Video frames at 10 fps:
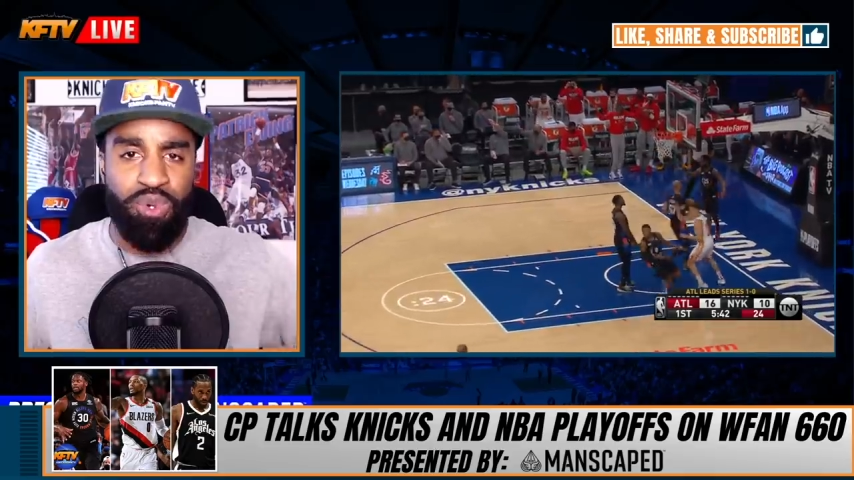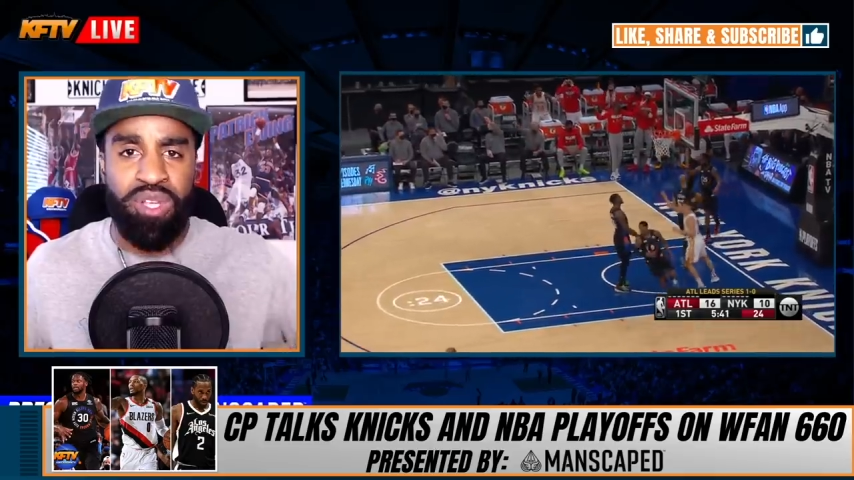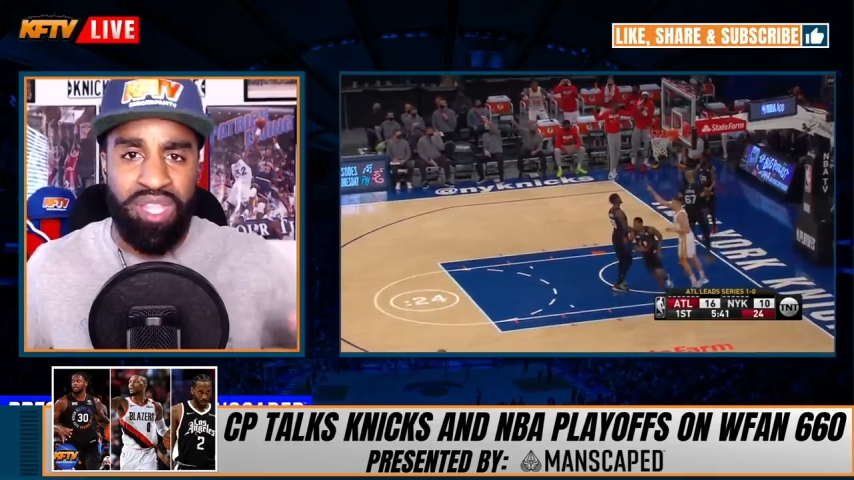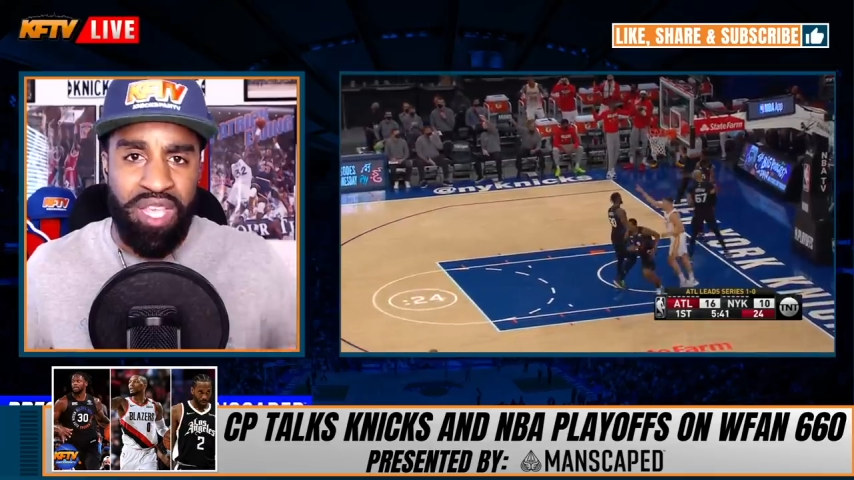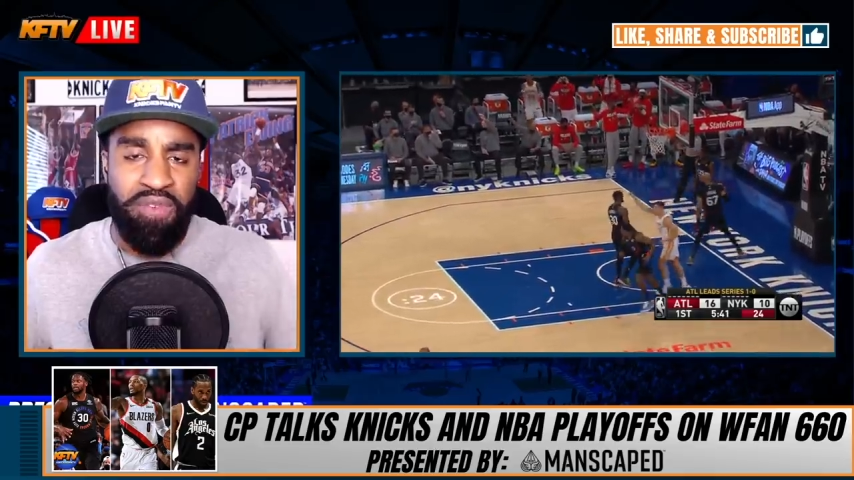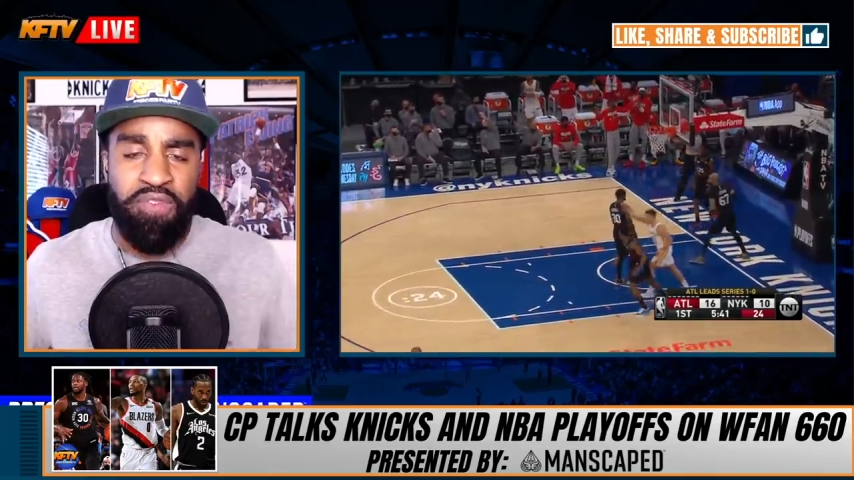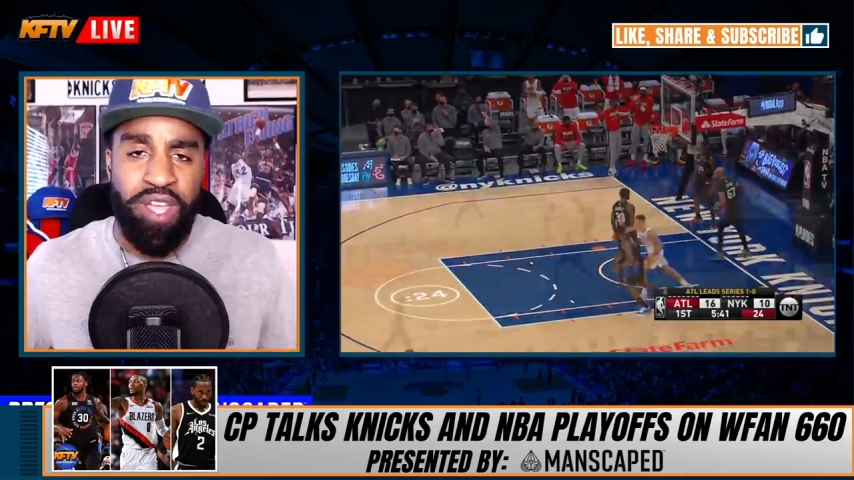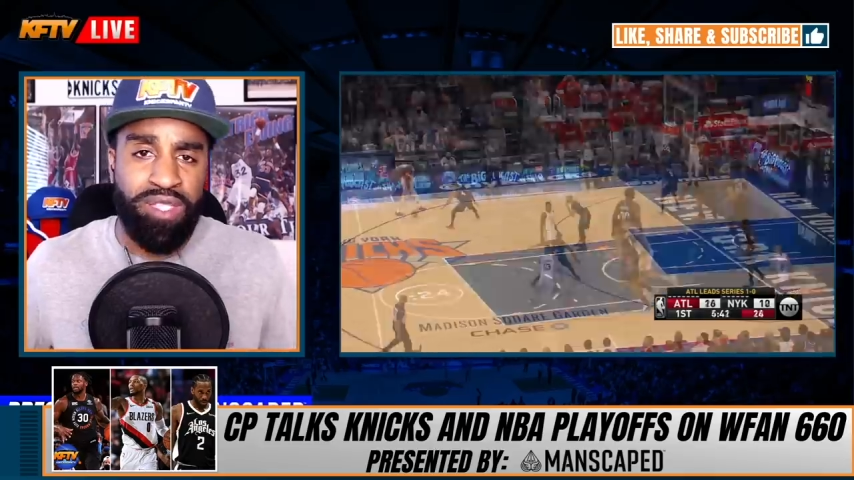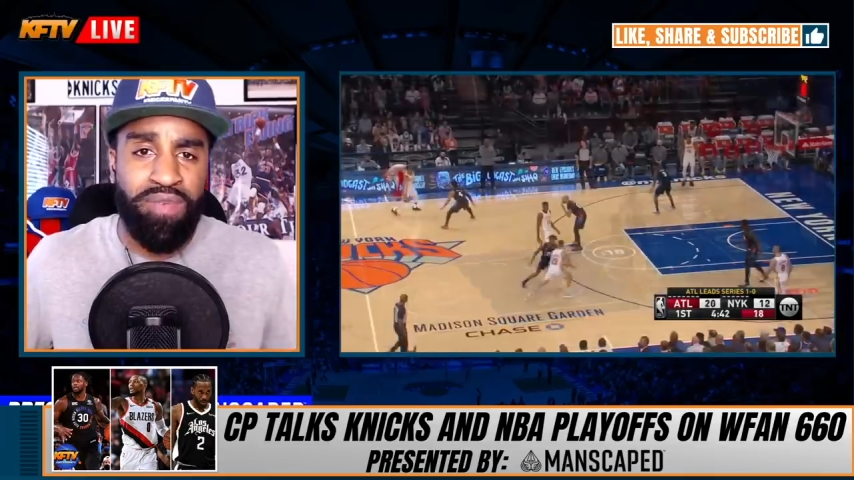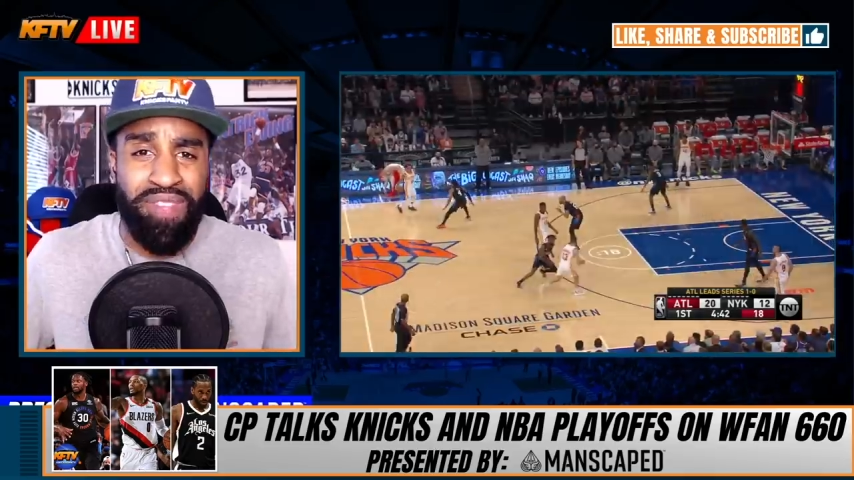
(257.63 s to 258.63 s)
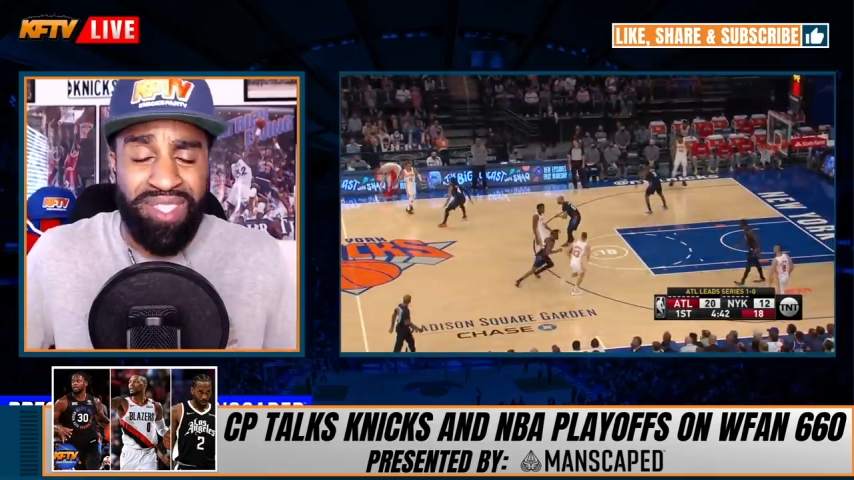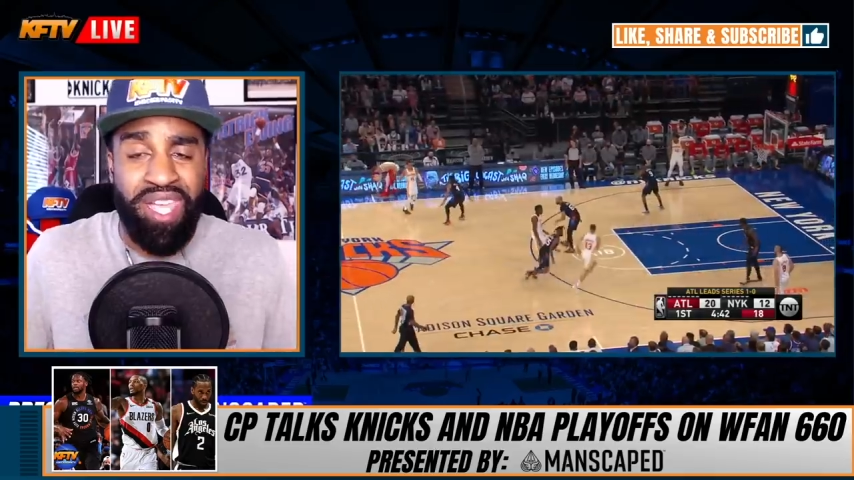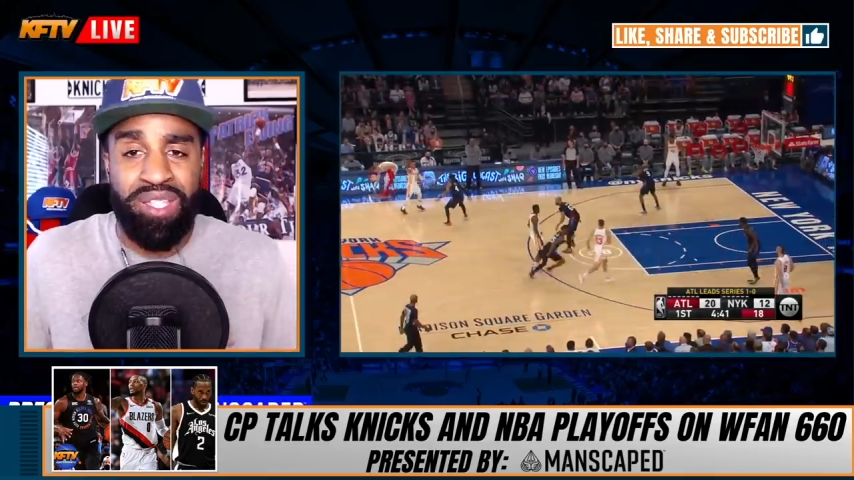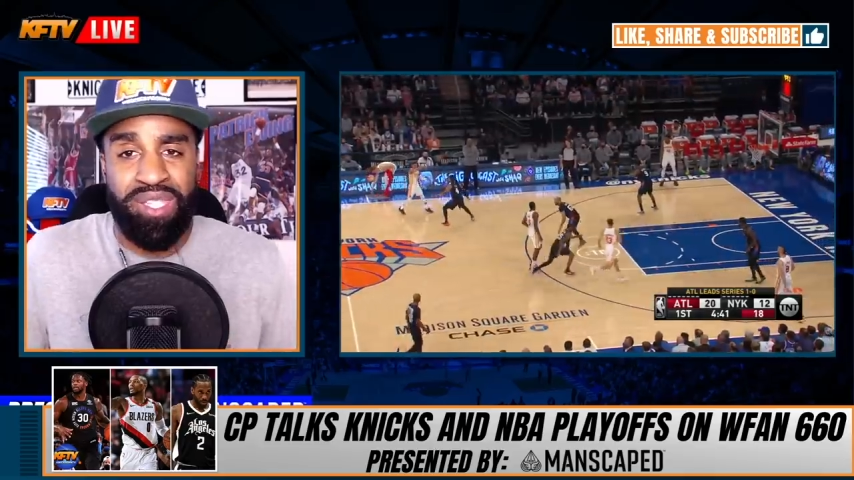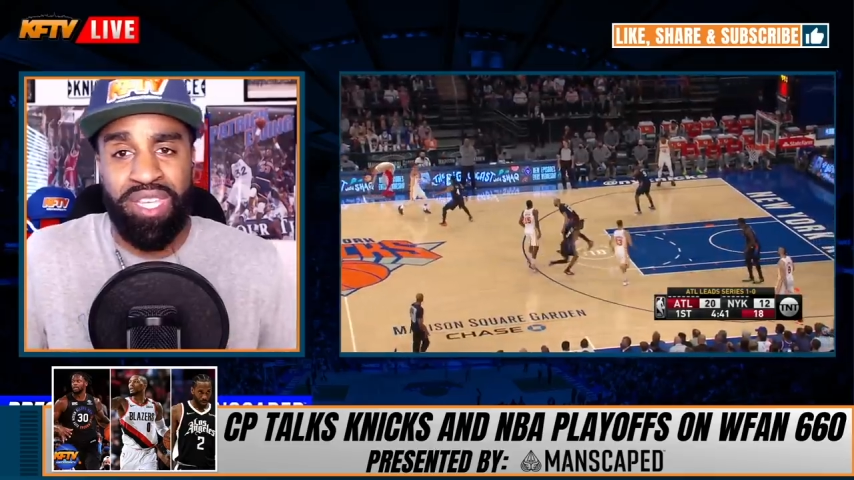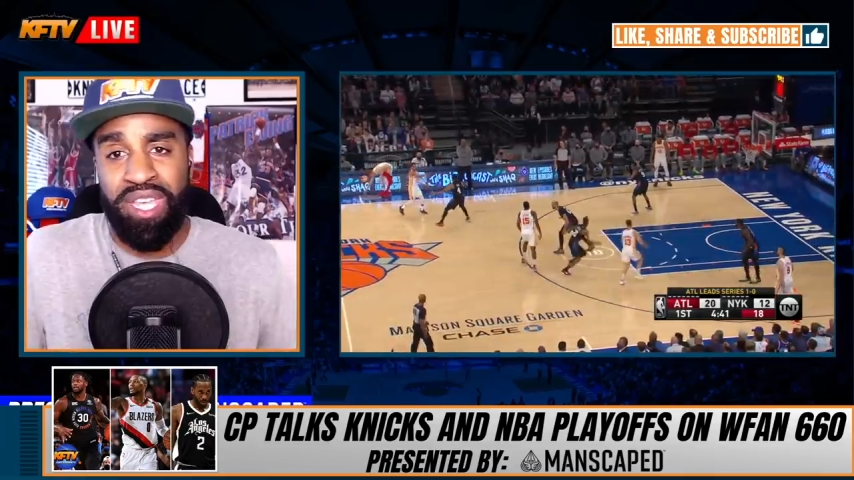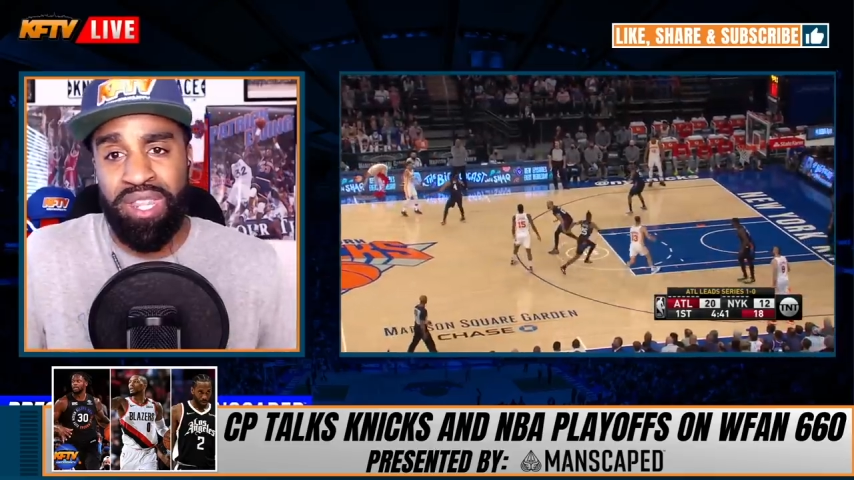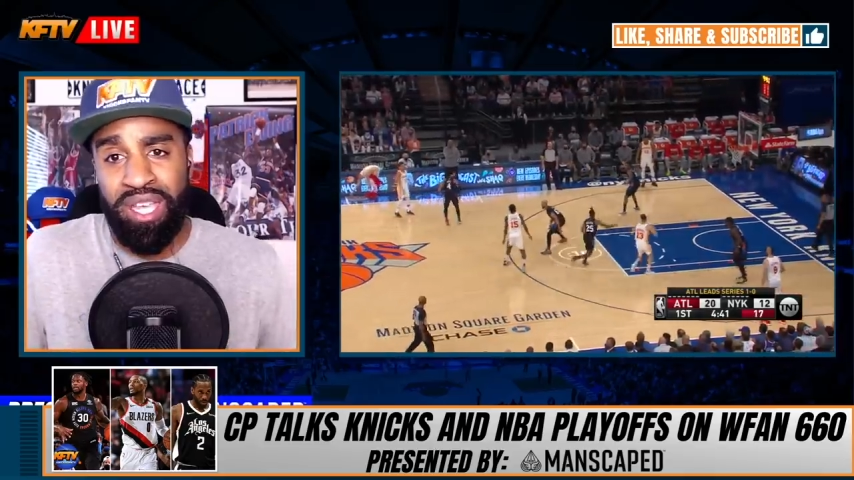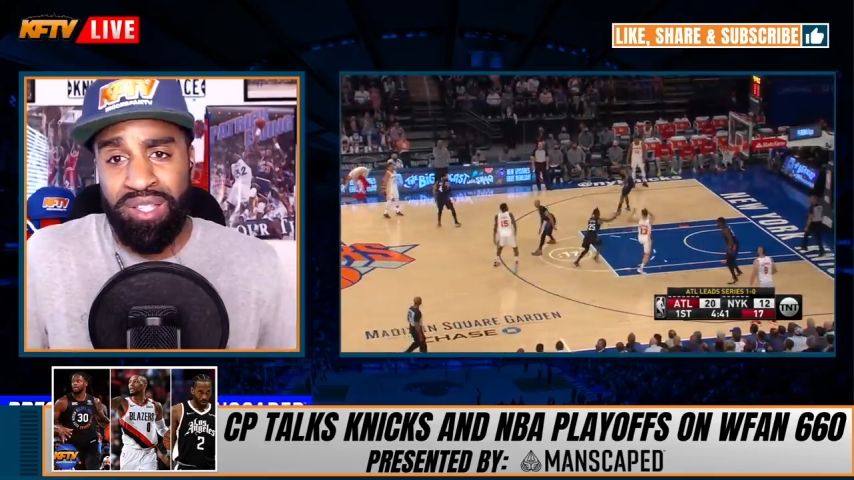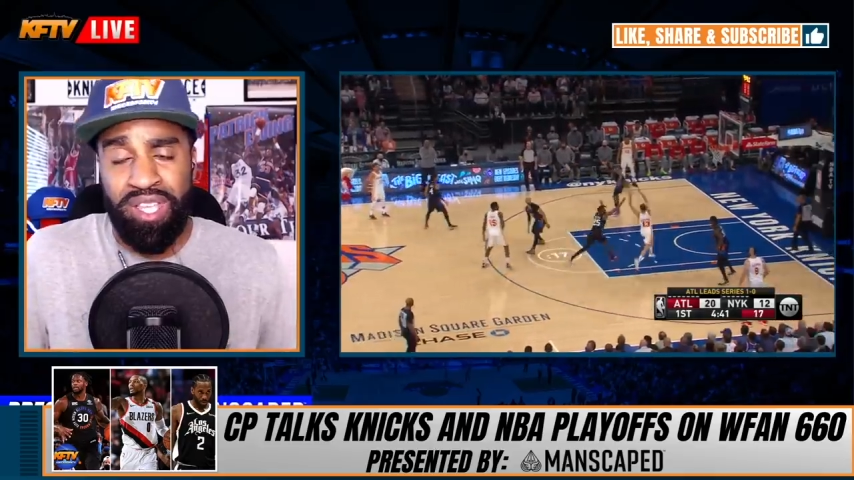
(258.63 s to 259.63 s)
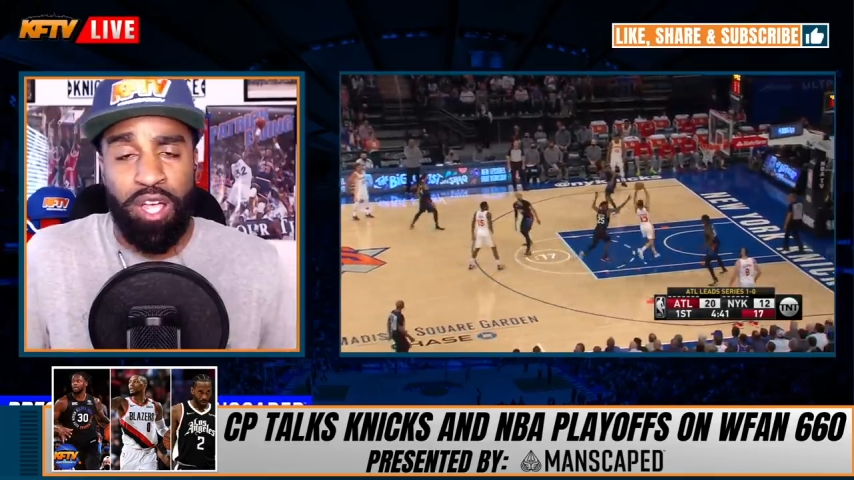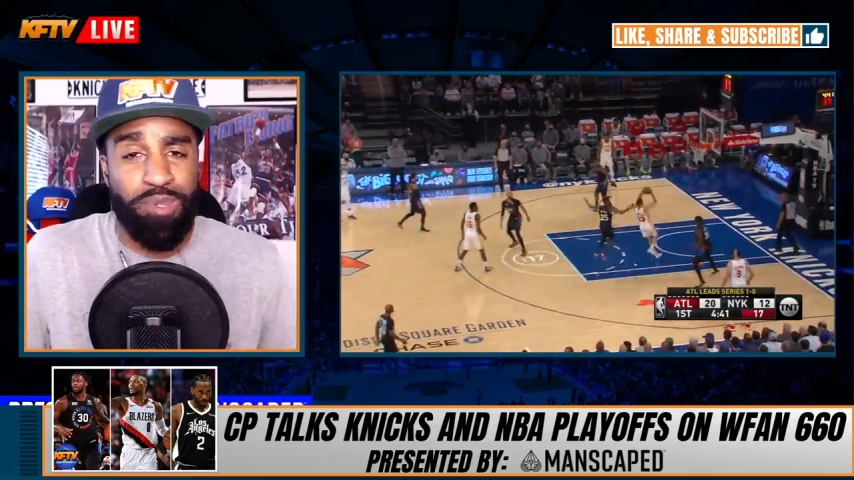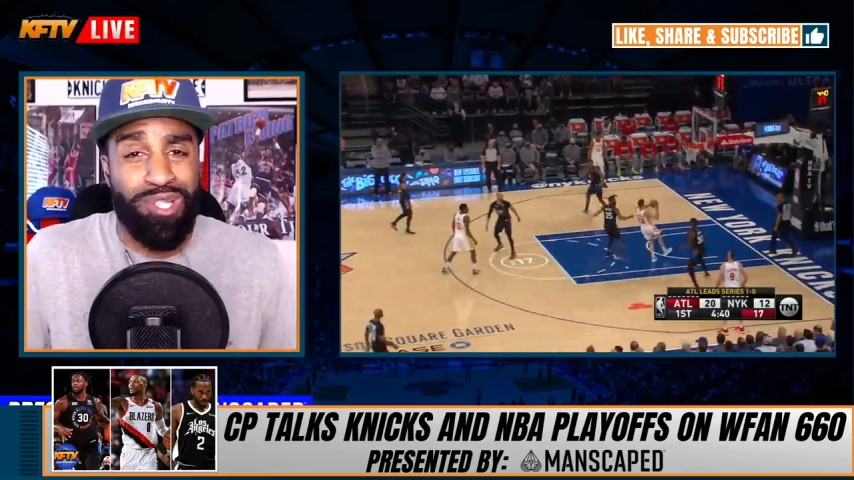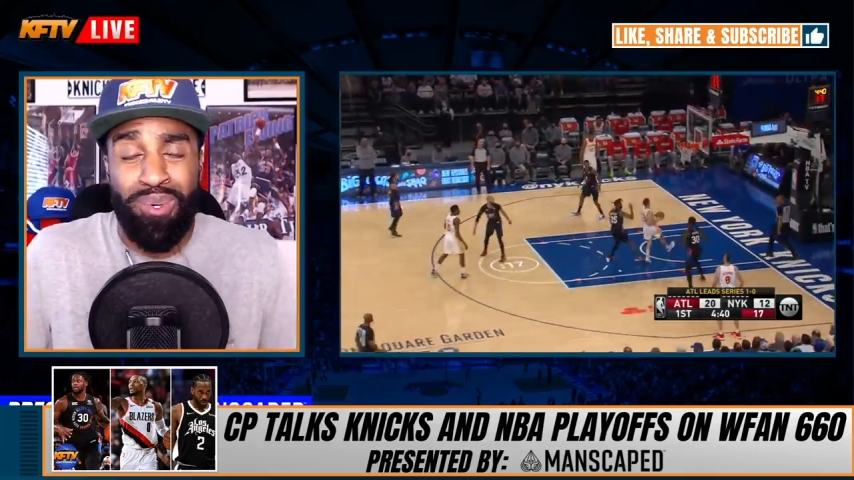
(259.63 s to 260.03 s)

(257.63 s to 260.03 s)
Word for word: sort of defensive intensity in there to help slow